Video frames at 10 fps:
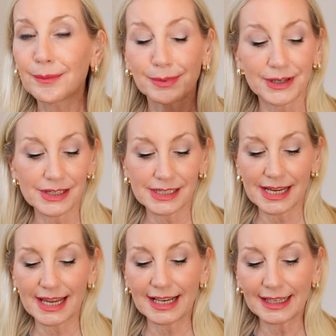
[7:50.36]
but
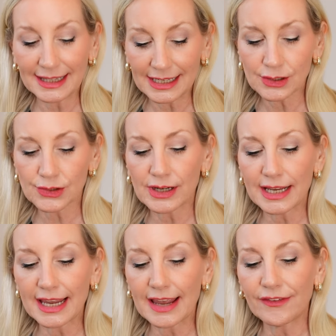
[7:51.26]

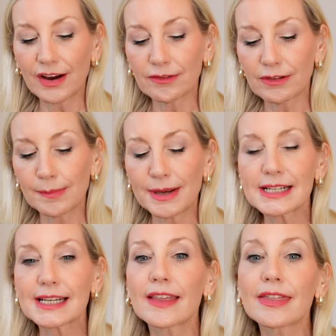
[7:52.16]
literally if I rub
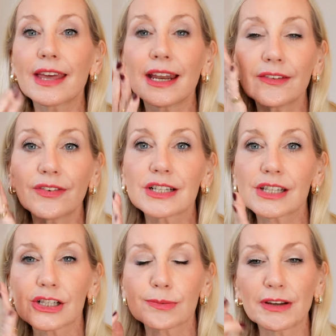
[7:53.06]
it and then if I
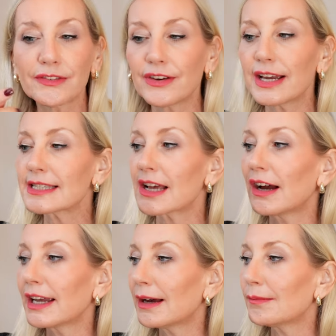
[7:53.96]
touch my face,
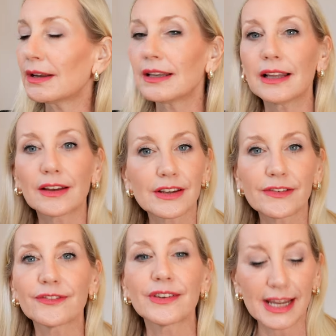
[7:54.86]
the
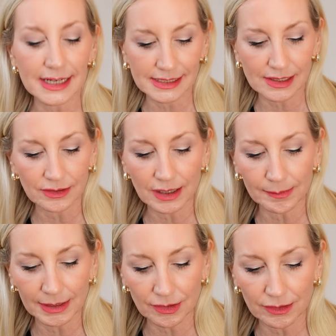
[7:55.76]
flakes are
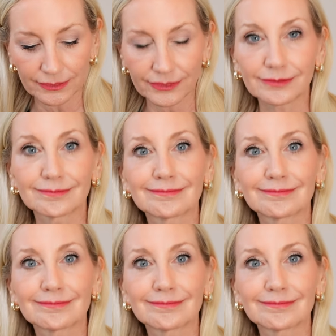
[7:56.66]
coming off.